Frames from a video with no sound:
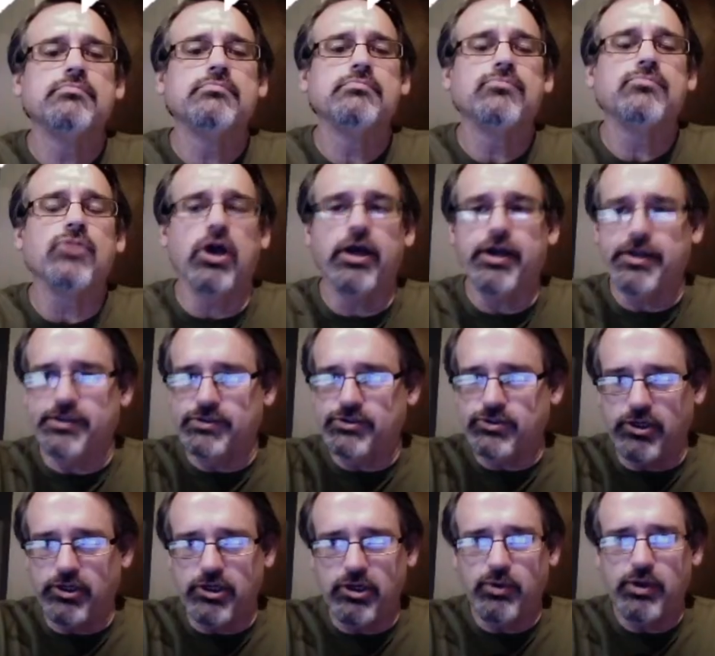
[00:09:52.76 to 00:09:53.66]
All right, so
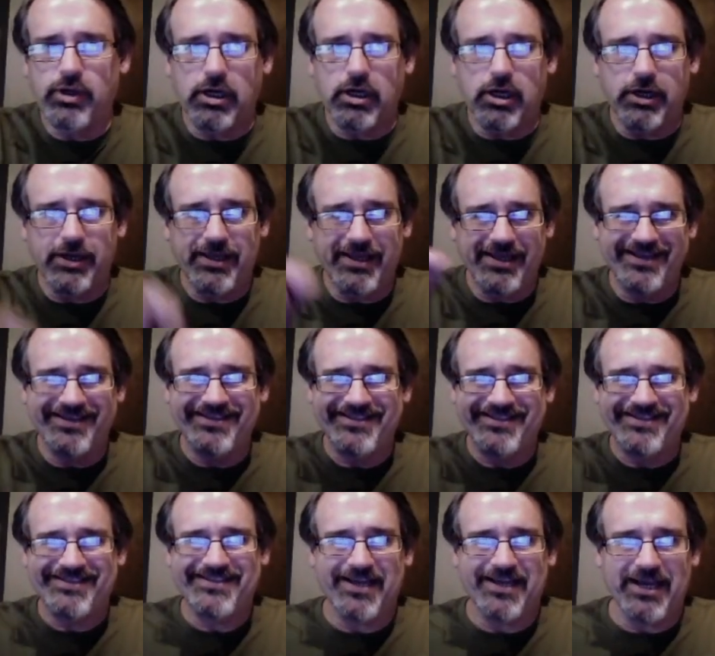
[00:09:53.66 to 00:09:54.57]
here we are
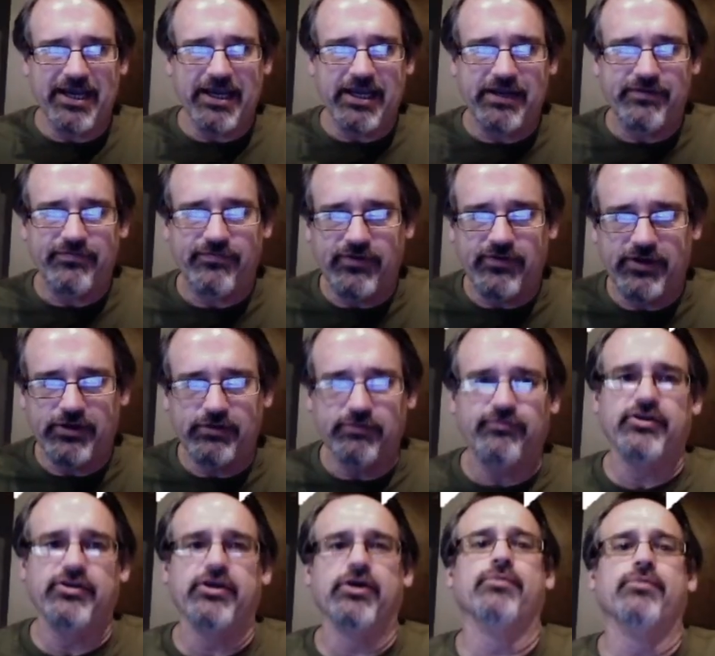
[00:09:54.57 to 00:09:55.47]
inside
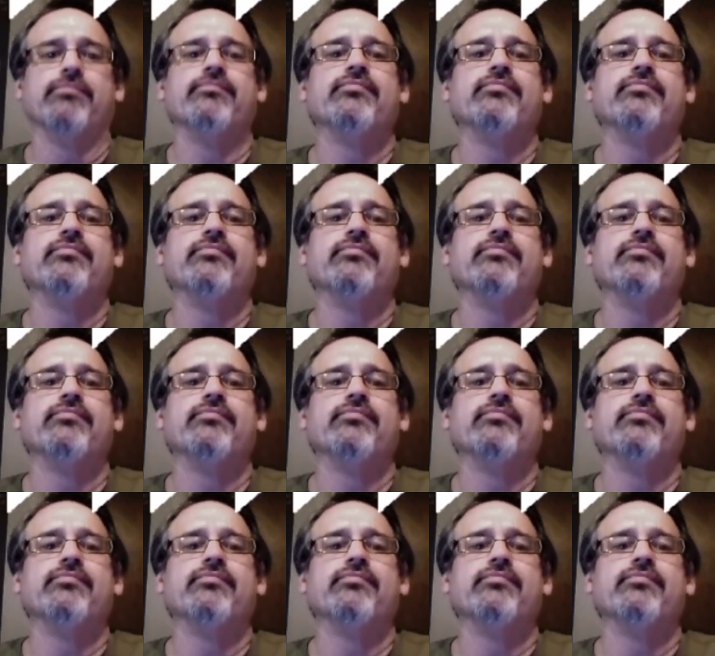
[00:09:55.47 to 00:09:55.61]
Funnelvio.